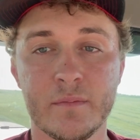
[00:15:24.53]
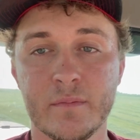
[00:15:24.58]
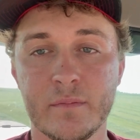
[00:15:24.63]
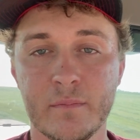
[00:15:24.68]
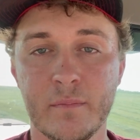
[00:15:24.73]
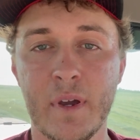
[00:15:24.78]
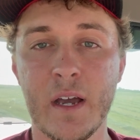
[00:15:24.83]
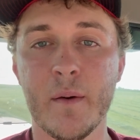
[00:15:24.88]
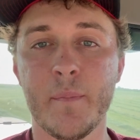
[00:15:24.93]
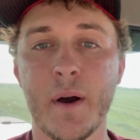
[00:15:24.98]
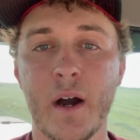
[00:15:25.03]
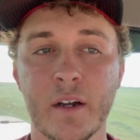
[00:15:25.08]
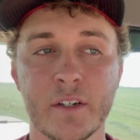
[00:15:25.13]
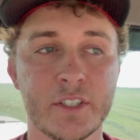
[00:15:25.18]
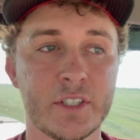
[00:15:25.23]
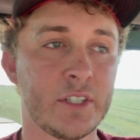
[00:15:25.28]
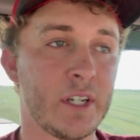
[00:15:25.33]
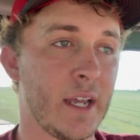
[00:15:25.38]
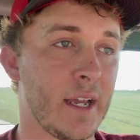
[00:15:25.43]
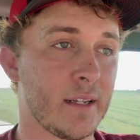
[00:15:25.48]

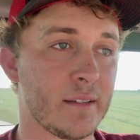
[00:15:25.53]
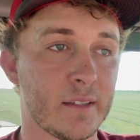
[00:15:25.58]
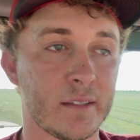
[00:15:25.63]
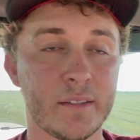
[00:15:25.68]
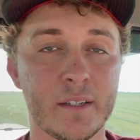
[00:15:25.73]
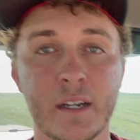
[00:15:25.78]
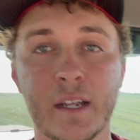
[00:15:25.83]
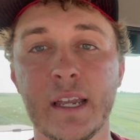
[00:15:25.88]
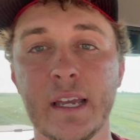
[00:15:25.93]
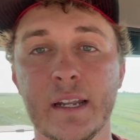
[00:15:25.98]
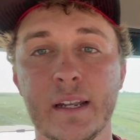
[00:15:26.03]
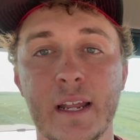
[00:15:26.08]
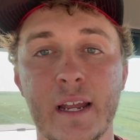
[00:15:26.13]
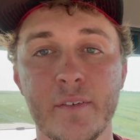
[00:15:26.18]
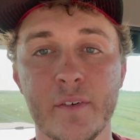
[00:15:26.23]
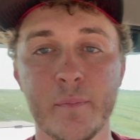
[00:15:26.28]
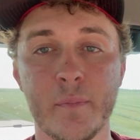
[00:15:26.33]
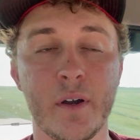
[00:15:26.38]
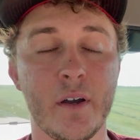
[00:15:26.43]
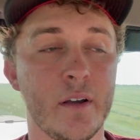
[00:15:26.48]
mailbox check that they're getting
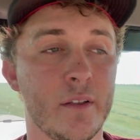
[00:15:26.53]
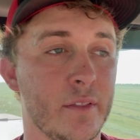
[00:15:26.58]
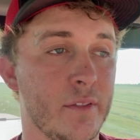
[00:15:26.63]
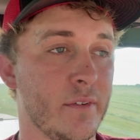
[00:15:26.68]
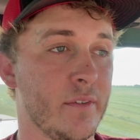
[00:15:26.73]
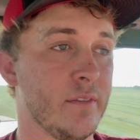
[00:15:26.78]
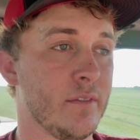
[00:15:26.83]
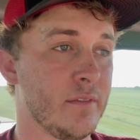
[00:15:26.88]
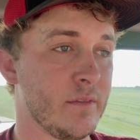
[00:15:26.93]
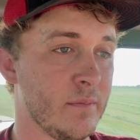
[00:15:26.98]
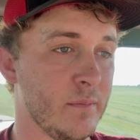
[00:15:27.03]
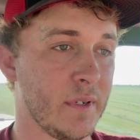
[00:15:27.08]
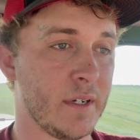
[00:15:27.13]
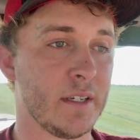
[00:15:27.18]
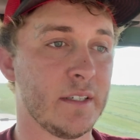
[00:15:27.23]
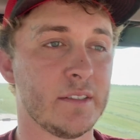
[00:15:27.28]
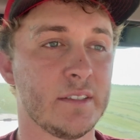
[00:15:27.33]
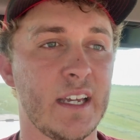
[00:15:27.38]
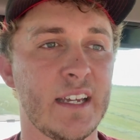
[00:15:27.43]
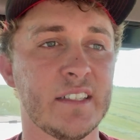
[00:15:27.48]
every month
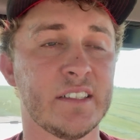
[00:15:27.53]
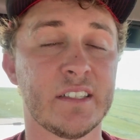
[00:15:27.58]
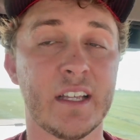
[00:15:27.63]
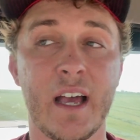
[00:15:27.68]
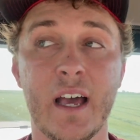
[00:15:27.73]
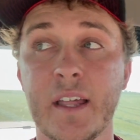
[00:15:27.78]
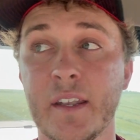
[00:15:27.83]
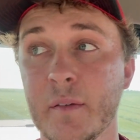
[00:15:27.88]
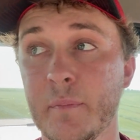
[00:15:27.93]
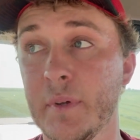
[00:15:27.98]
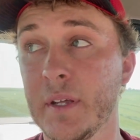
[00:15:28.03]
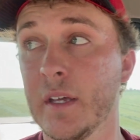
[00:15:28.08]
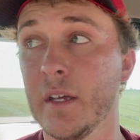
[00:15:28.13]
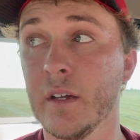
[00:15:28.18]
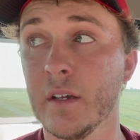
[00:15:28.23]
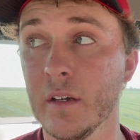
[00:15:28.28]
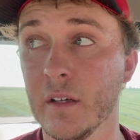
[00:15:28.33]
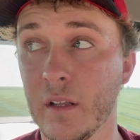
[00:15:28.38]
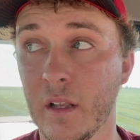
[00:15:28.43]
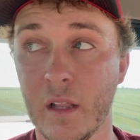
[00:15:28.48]
because they signed a
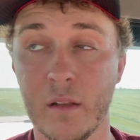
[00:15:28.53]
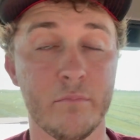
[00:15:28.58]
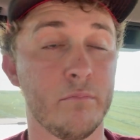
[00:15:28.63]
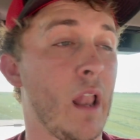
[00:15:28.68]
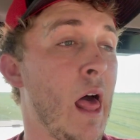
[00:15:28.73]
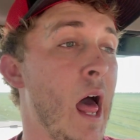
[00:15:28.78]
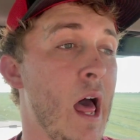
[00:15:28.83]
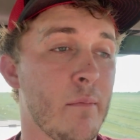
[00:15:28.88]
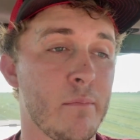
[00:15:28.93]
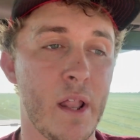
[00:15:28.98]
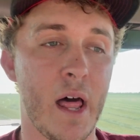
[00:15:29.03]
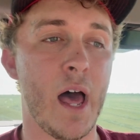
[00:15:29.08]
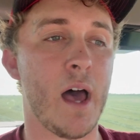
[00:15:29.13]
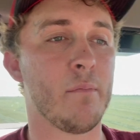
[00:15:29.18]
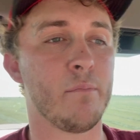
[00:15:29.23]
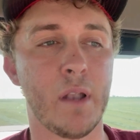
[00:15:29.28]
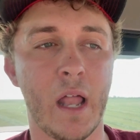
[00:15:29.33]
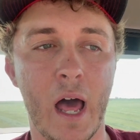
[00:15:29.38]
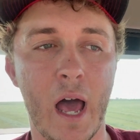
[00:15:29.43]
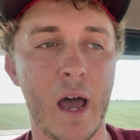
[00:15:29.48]
bill and blah, blah,
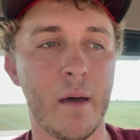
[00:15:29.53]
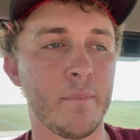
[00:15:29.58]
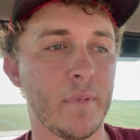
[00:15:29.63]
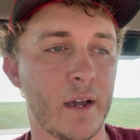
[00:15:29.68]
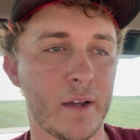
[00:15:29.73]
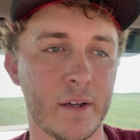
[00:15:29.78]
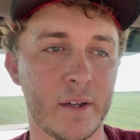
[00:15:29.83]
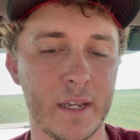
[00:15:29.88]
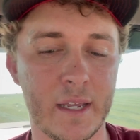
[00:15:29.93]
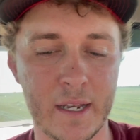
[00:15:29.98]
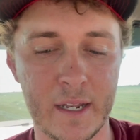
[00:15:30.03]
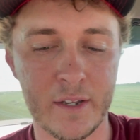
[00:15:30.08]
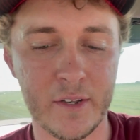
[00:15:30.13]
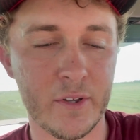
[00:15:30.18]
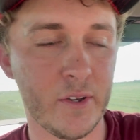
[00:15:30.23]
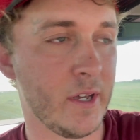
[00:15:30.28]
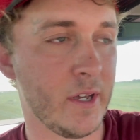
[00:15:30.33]
blah. I'm not going to get into